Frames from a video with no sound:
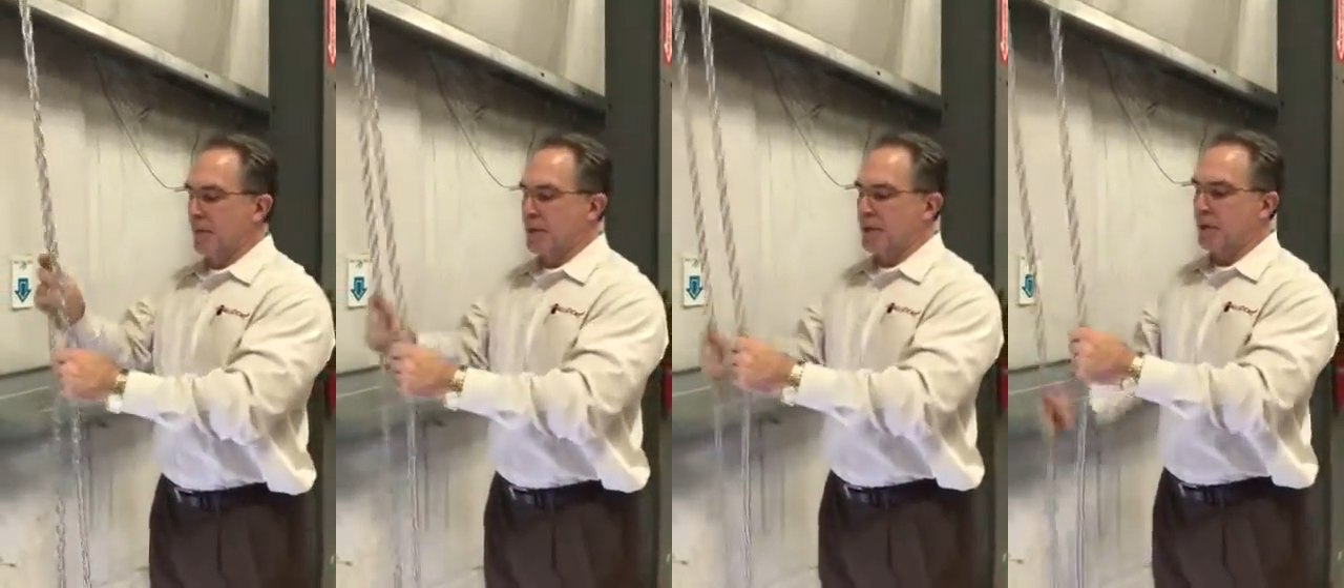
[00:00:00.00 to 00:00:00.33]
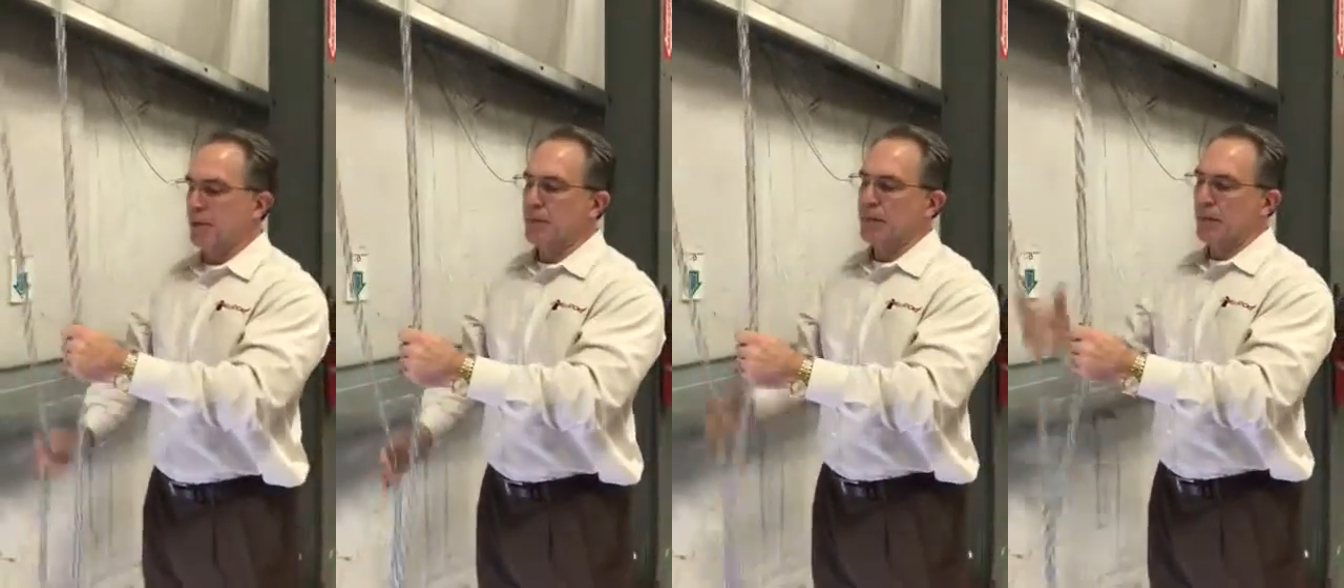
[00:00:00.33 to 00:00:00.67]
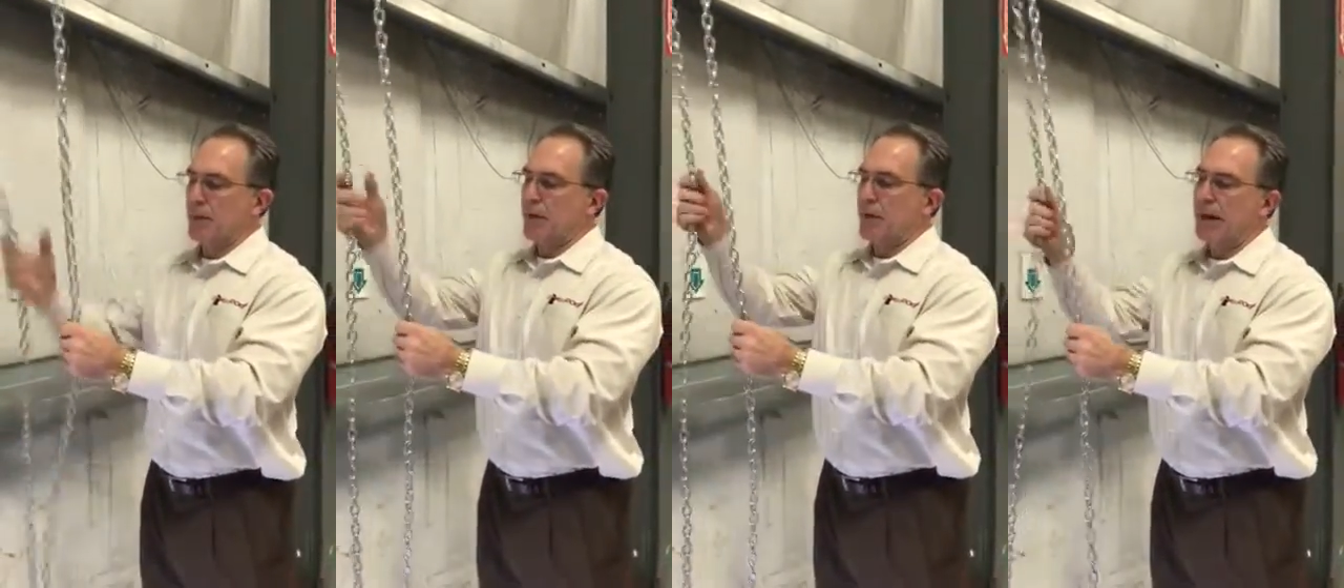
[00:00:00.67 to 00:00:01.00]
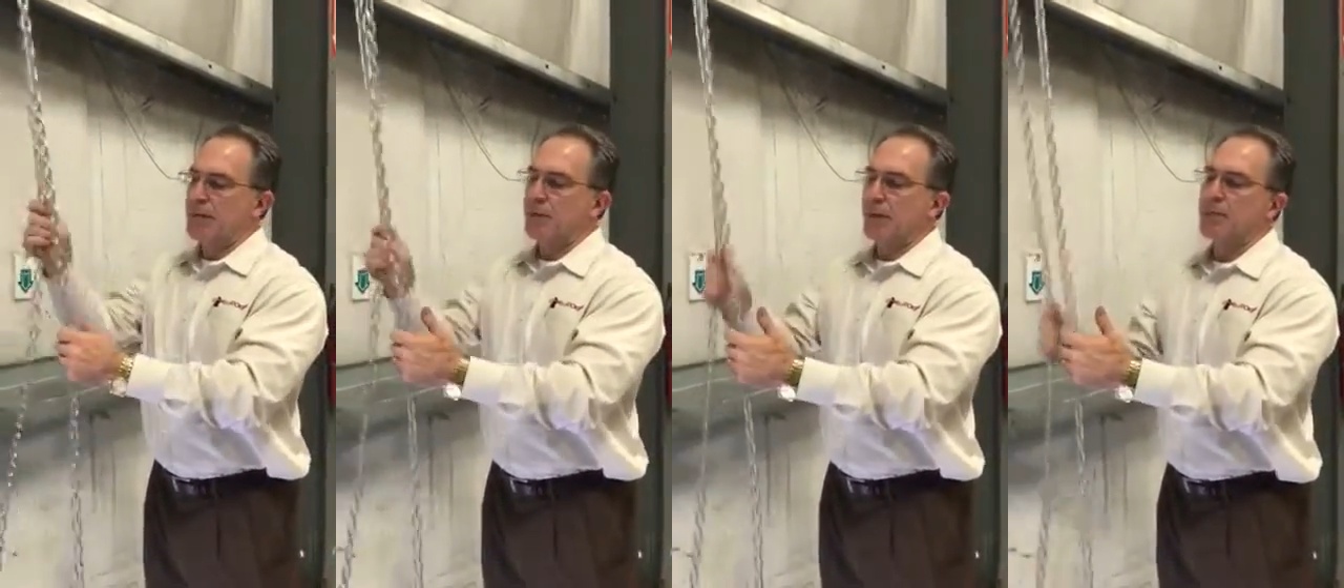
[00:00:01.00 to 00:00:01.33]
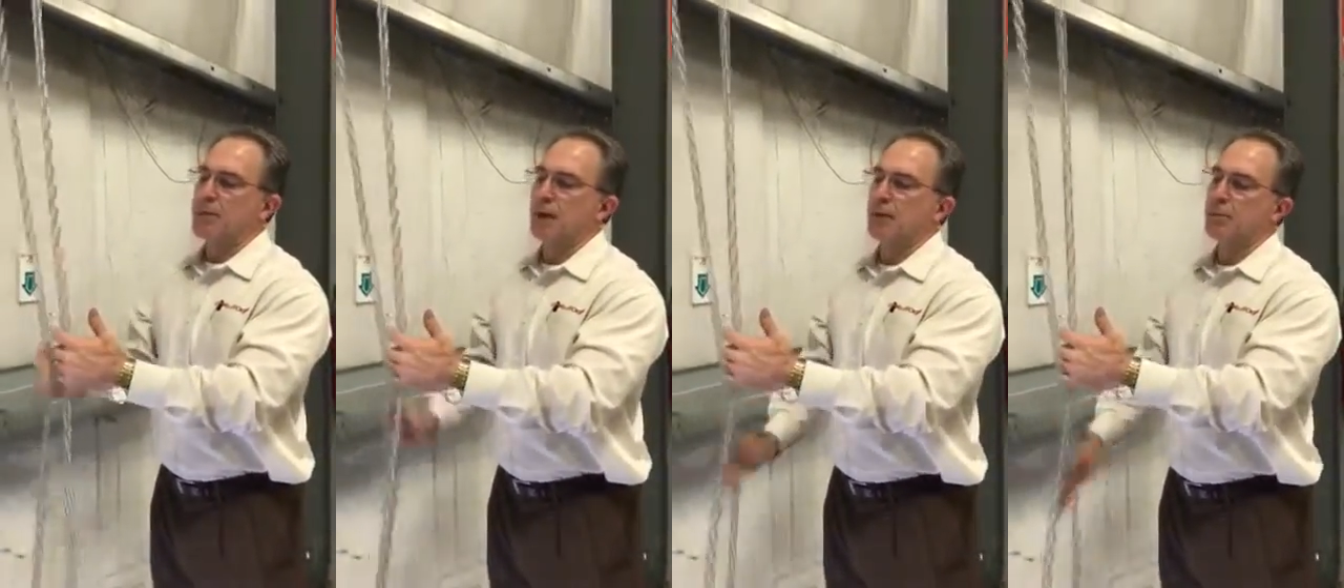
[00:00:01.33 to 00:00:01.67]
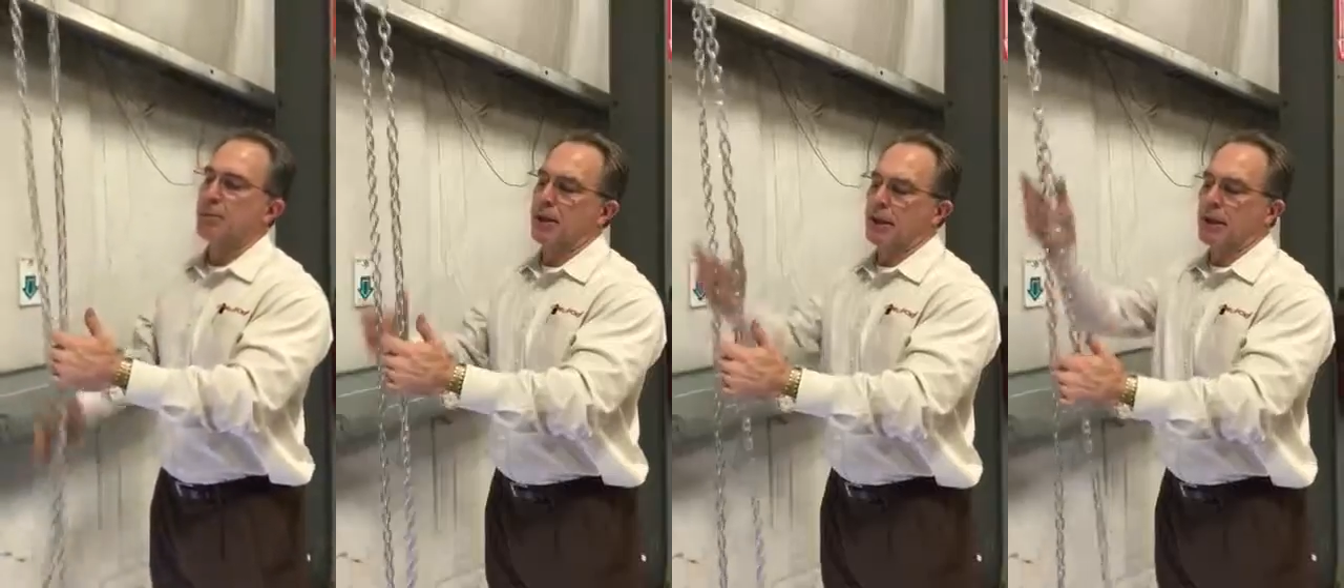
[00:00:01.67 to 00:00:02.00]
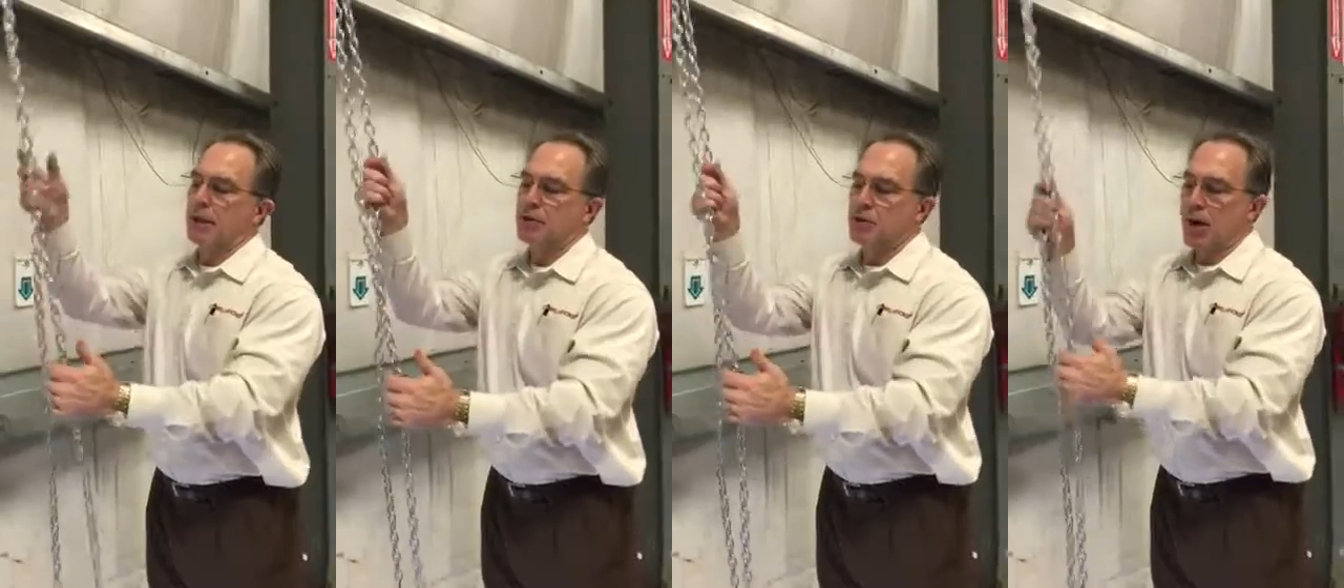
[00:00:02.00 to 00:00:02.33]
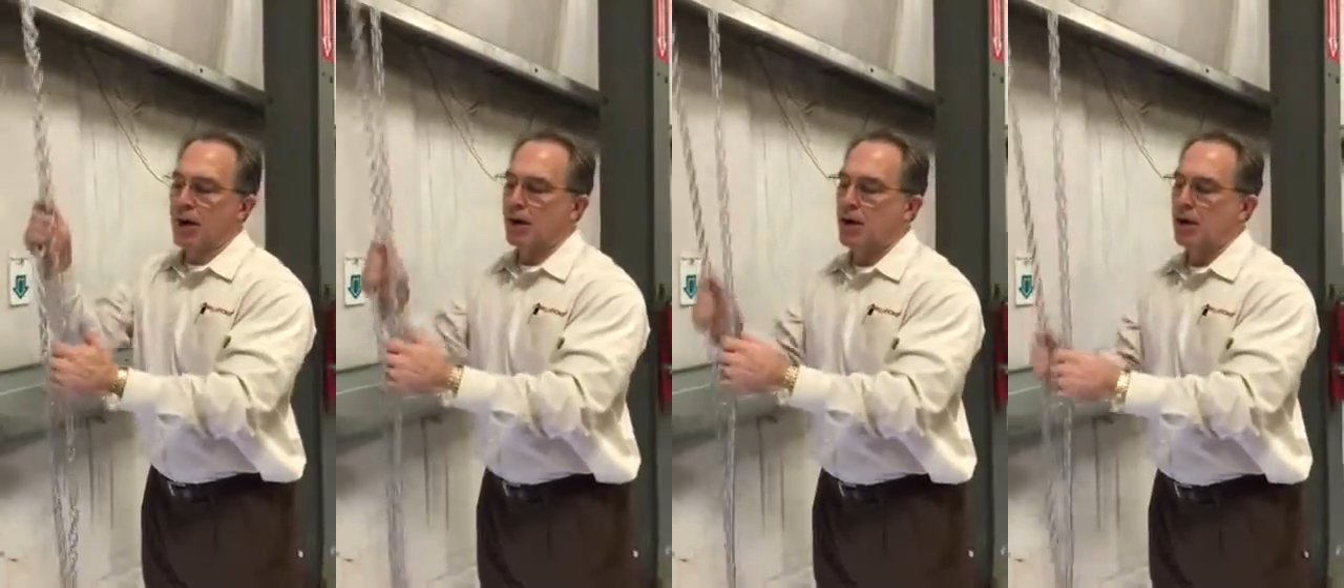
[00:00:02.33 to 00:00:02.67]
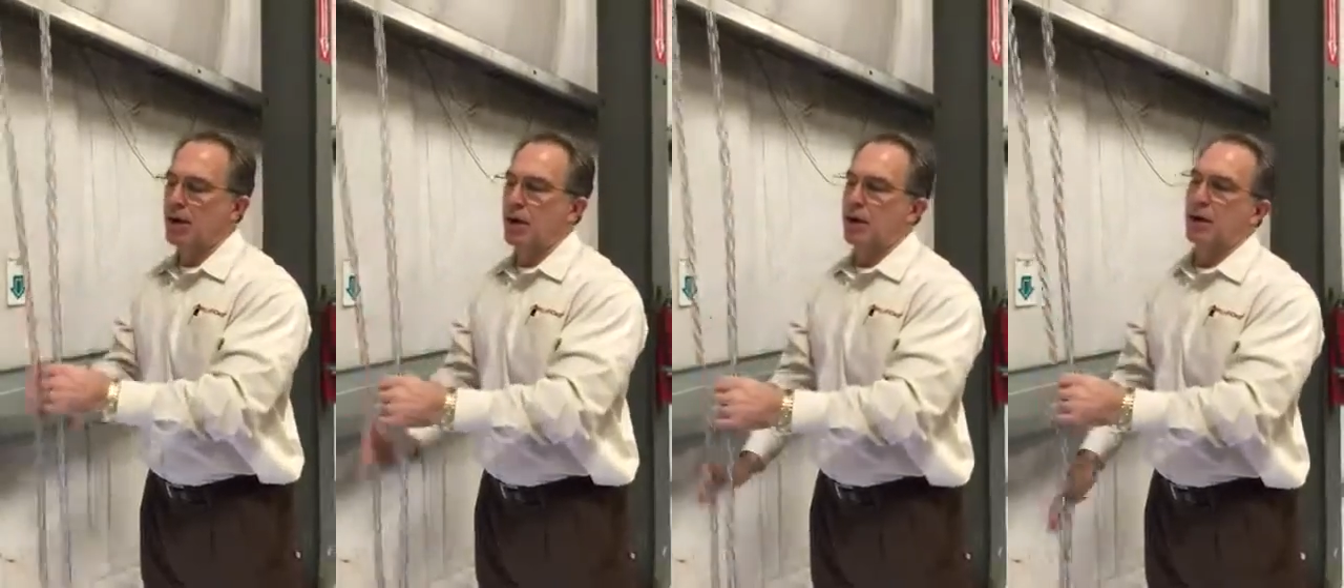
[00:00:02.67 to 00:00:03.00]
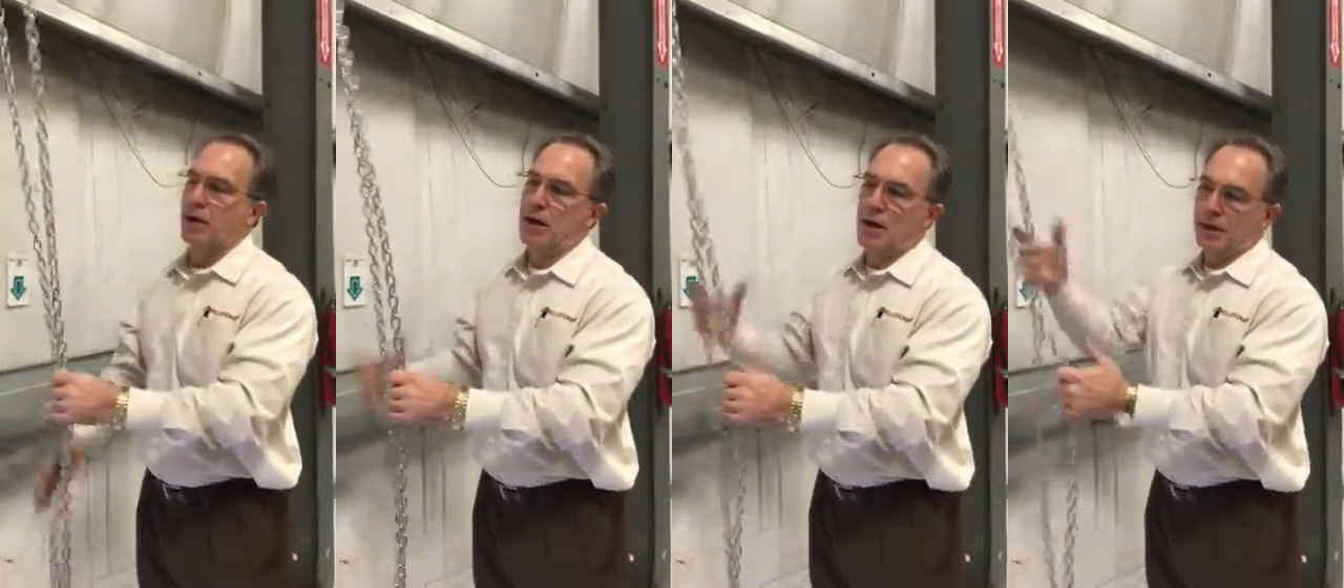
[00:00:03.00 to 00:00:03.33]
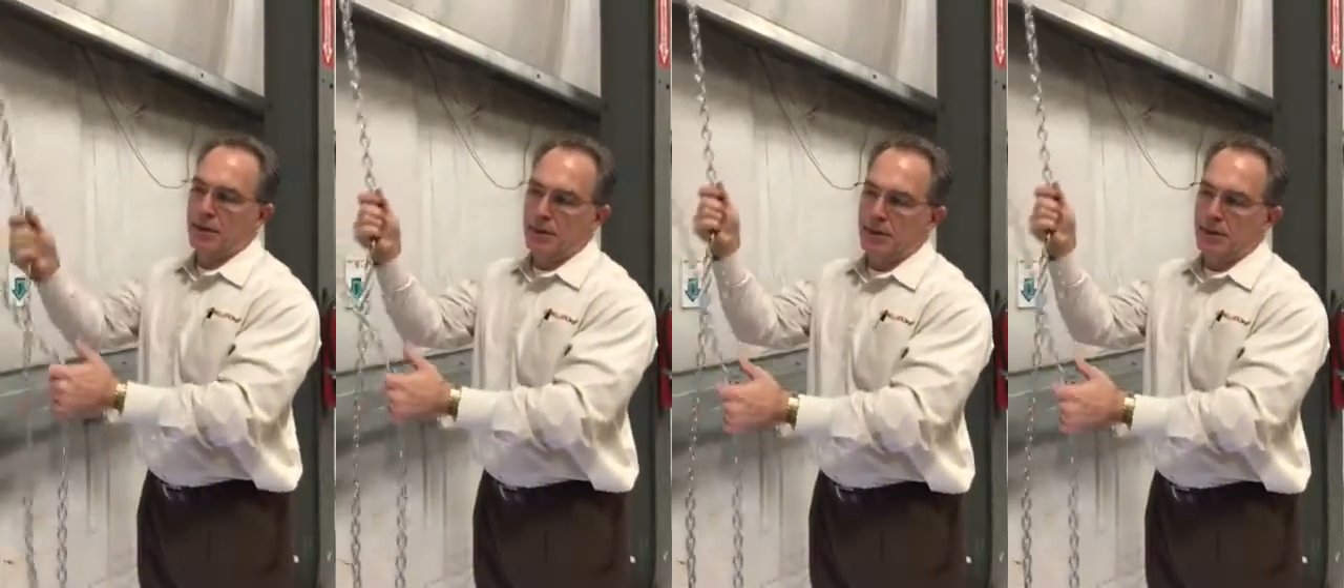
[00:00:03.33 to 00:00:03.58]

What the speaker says: So there has to be some training on